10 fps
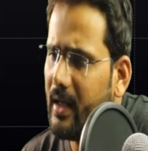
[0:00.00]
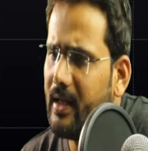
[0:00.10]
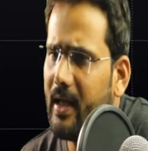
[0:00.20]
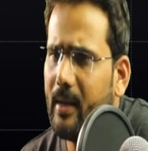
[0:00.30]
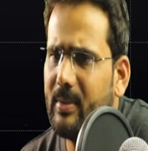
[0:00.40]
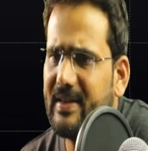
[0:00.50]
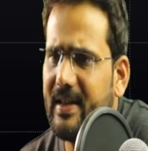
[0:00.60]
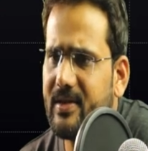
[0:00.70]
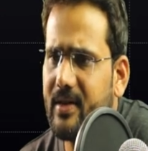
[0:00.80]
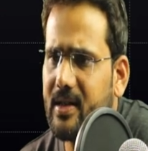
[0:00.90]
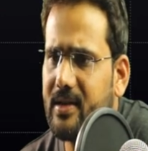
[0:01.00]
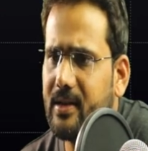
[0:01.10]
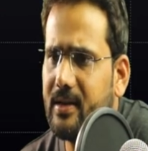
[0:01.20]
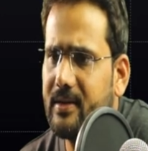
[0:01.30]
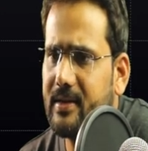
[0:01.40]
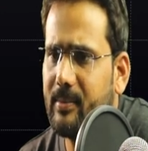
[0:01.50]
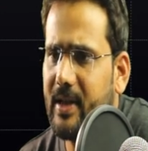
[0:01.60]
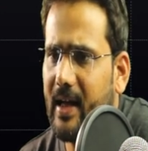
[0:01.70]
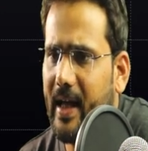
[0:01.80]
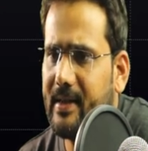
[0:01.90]
in ABC structure,
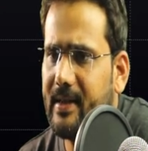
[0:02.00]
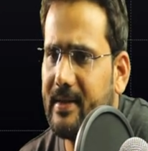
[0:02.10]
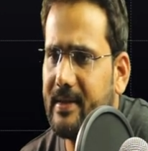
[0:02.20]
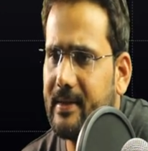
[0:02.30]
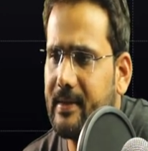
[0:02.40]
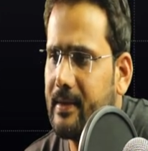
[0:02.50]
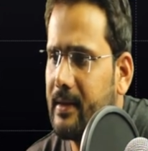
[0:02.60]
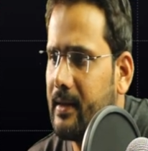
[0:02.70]
something like this.